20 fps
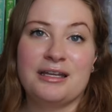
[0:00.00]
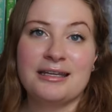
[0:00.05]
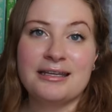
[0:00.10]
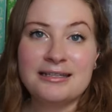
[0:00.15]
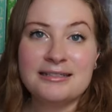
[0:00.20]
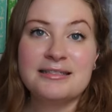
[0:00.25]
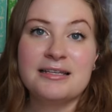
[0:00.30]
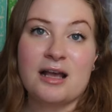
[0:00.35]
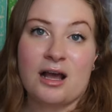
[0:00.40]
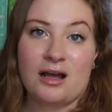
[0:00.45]

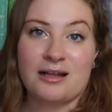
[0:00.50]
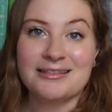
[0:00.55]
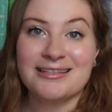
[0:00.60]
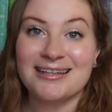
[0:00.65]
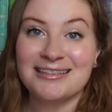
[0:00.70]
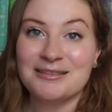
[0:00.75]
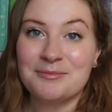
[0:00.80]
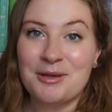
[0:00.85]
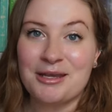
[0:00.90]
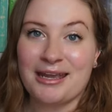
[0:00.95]
easy
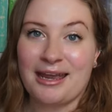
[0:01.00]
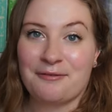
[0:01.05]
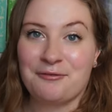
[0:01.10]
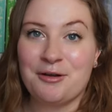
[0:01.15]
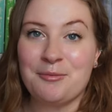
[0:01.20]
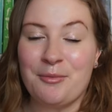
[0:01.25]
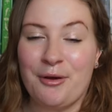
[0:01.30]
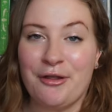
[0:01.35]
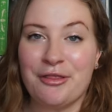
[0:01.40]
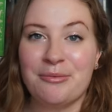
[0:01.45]
content to make
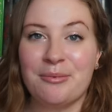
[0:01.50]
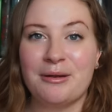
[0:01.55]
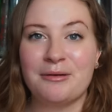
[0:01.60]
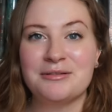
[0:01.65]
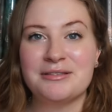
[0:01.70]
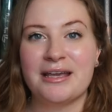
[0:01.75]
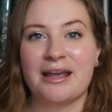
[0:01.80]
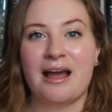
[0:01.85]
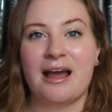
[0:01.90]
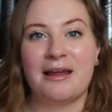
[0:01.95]
every month but I
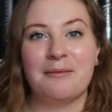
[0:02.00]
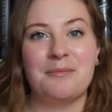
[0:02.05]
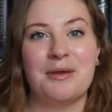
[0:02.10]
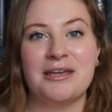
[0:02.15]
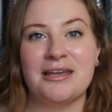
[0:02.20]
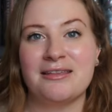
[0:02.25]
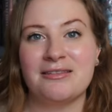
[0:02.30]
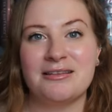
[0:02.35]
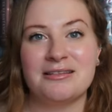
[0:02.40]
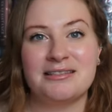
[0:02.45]
was like I'm
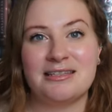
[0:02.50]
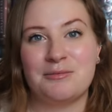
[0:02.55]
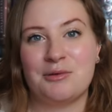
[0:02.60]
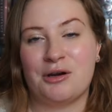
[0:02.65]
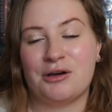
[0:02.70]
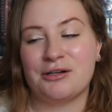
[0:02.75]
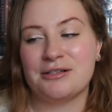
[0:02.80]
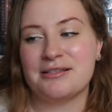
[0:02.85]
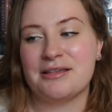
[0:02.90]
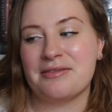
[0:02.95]
making these
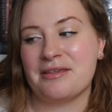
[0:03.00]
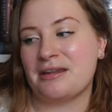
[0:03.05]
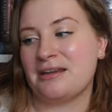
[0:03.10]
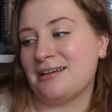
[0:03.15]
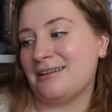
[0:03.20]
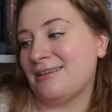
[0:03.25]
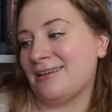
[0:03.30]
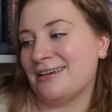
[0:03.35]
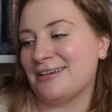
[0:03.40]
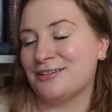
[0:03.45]
TBRs and then
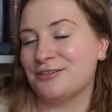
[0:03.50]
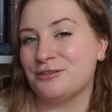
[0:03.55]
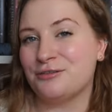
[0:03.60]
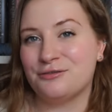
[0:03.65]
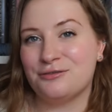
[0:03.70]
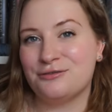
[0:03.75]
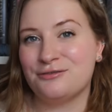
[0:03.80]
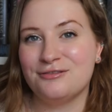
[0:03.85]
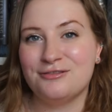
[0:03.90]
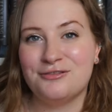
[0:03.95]
I like
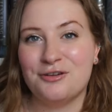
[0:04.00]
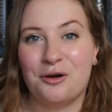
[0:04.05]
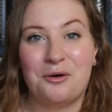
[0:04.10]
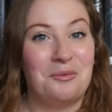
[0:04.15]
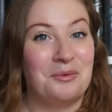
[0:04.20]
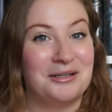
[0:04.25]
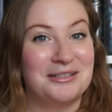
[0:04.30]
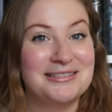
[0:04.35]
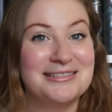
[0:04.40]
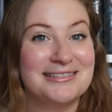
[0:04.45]
don't
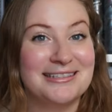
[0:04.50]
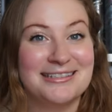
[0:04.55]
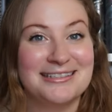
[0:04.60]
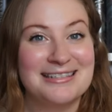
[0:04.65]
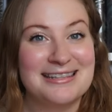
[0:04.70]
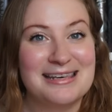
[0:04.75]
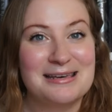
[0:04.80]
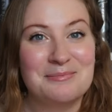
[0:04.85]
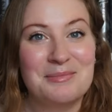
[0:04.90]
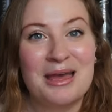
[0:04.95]
want to stick
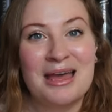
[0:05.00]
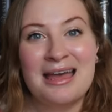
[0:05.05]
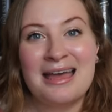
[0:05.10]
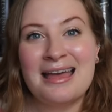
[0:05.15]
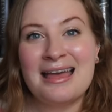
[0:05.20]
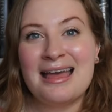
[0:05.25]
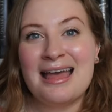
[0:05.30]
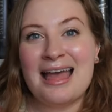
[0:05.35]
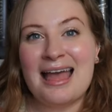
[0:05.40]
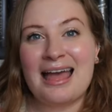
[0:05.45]
to them
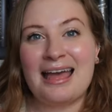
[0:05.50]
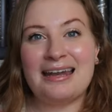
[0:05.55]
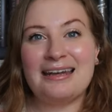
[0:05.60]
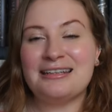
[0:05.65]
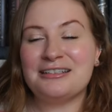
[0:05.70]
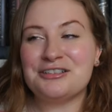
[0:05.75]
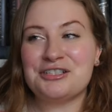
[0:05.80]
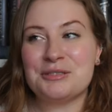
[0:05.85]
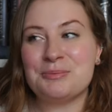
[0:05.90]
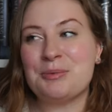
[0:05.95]
and
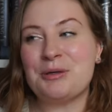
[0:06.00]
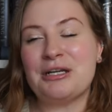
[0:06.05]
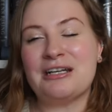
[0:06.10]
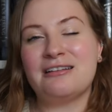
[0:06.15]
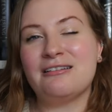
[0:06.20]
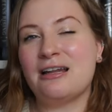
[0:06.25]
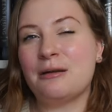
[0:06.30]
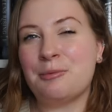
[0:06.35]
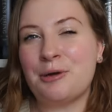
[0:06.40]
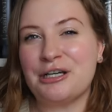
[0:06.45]
it's just putting
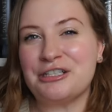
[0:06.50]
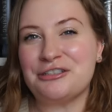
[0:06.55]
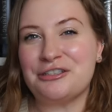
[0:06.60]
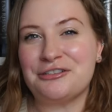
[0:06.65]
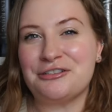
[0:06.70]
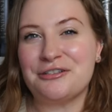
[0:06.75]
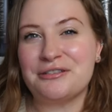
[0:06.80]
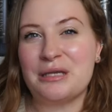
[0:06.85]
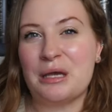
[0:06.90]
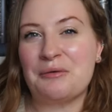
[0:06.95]
a lot of pressure
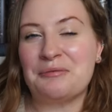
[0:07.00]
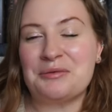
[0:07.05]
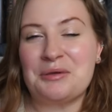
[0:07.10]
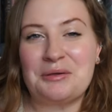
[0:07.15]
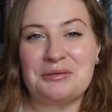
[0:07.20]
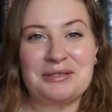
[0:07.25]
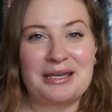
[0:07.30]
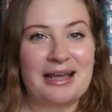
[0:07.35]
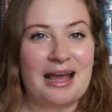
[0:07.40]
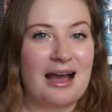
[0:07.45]
on yourself so I
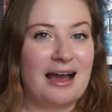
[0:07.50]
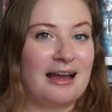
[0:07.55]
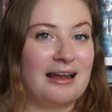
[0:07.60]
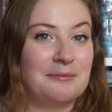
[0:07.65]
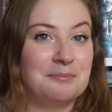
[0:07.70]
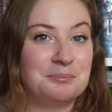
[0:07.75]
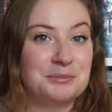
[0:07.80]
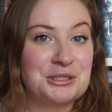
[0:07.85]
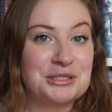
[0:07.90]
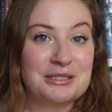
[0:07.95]
was like
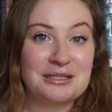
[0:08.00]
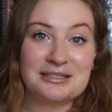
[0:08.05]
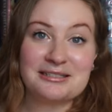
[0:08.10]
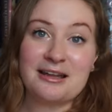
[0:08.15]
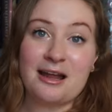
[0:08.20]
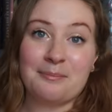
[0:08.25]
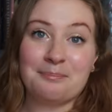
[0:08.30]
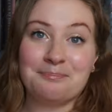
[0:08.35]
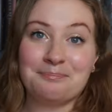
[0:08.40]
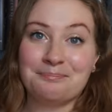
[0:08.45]
I'm just gonna
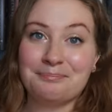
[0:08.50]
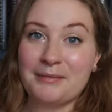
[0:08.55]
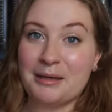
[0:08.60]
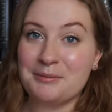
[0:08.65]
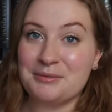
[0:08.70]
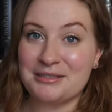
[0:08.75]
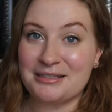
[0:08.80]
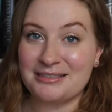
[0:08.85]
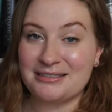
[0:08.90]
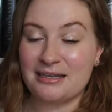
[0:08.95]
stop
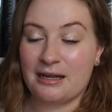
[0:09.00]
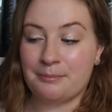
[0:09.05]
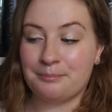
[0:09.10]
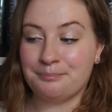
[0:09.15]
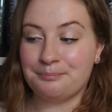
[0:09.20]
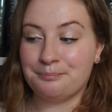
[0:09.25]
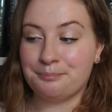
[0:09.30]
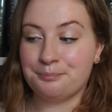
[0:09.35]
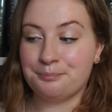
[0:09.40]
I'm just gonna stop